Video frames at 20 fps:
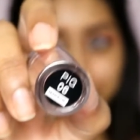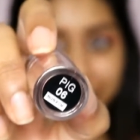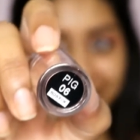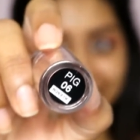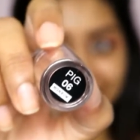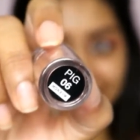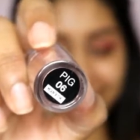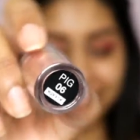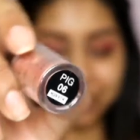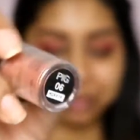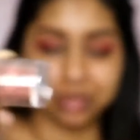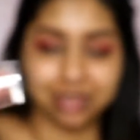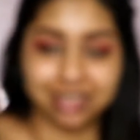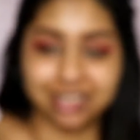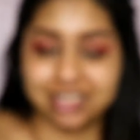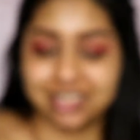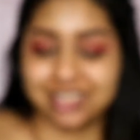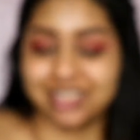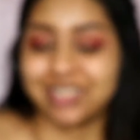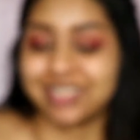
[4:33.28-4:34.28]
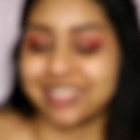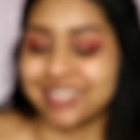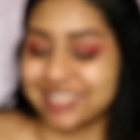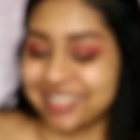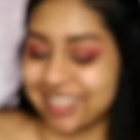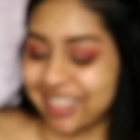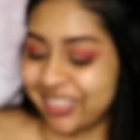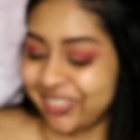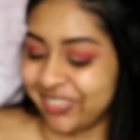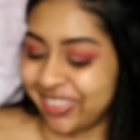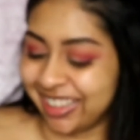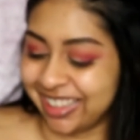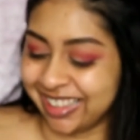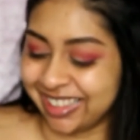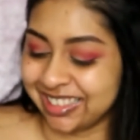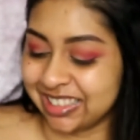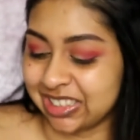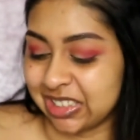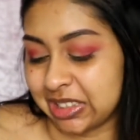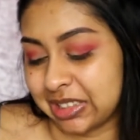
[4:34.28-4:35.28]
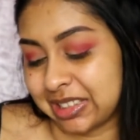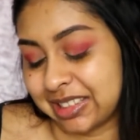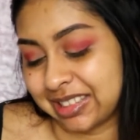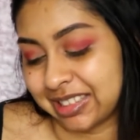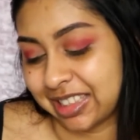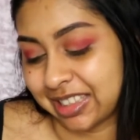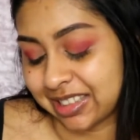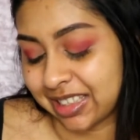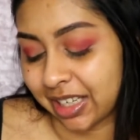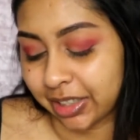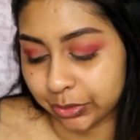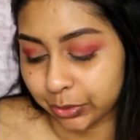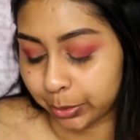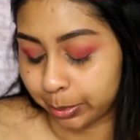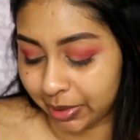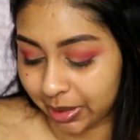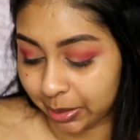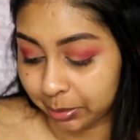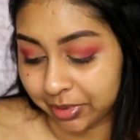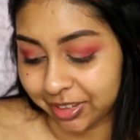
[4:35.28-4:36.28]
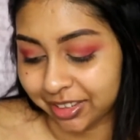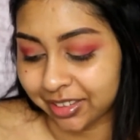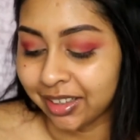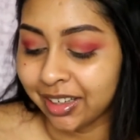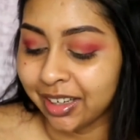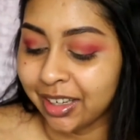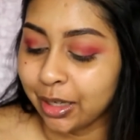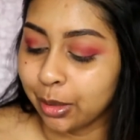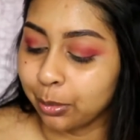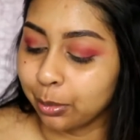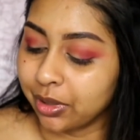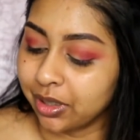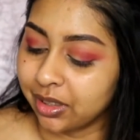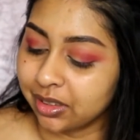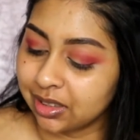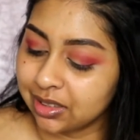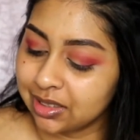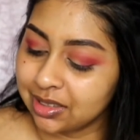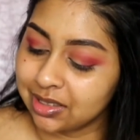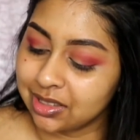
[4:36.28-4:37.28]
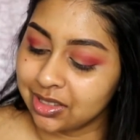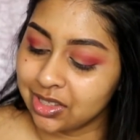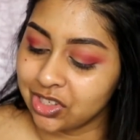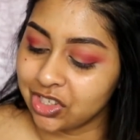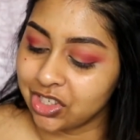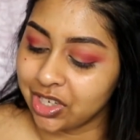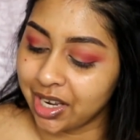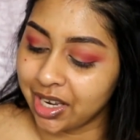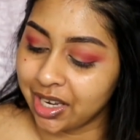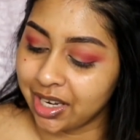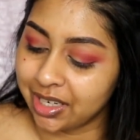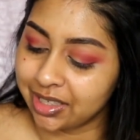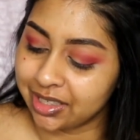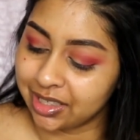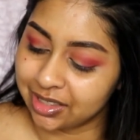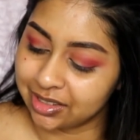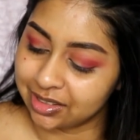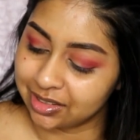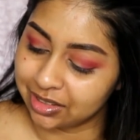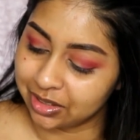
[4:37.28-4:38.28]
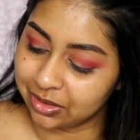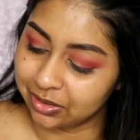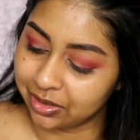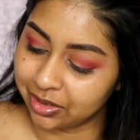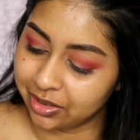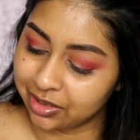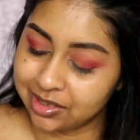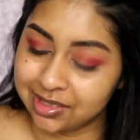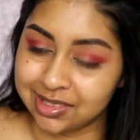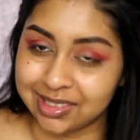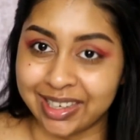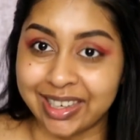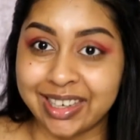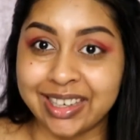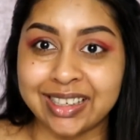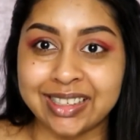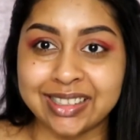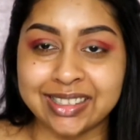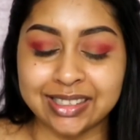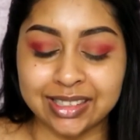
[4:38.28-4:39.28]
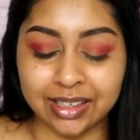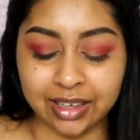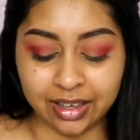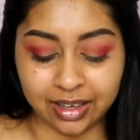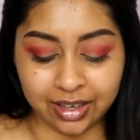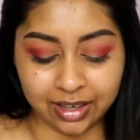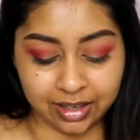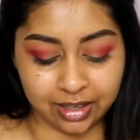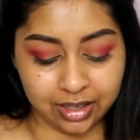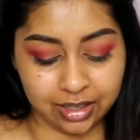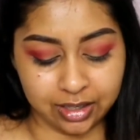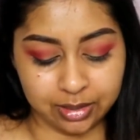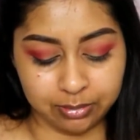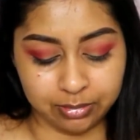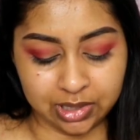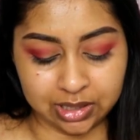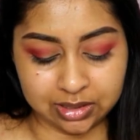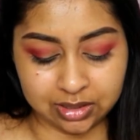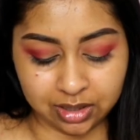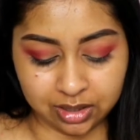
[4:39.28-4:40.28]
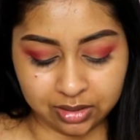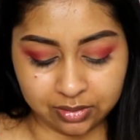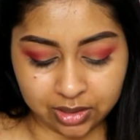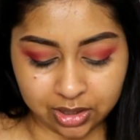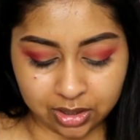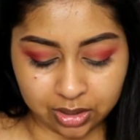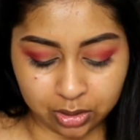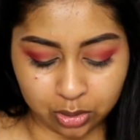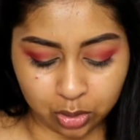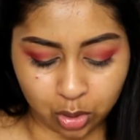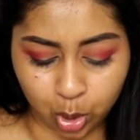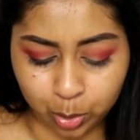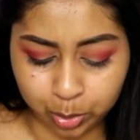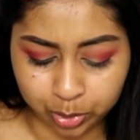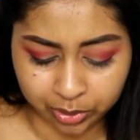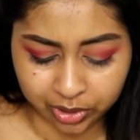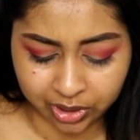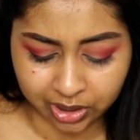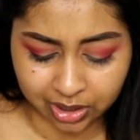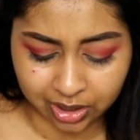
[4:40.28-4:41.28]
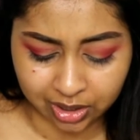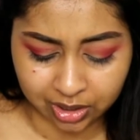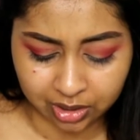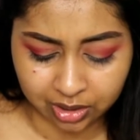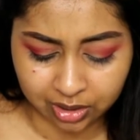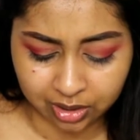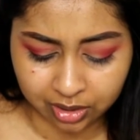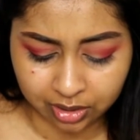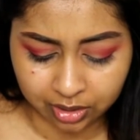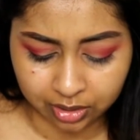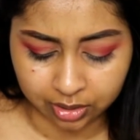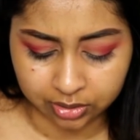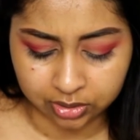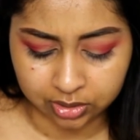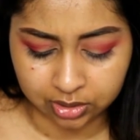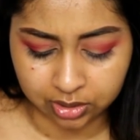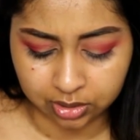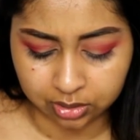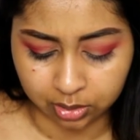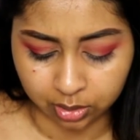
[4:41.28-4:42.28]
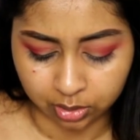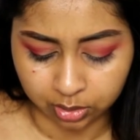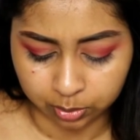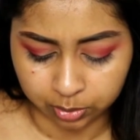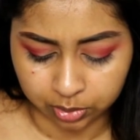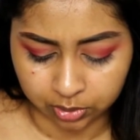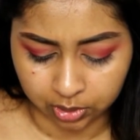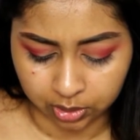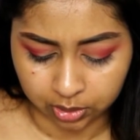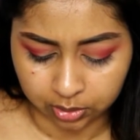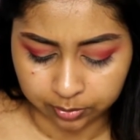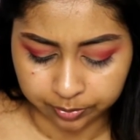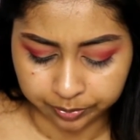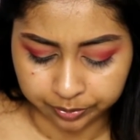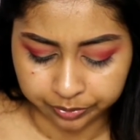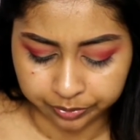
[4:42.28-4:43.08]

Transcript: Pig, but it's not shade Pig. It's just, it stands for pigment. But this is in the shade 06. It's kind of like a coppery colour. I just need to open it.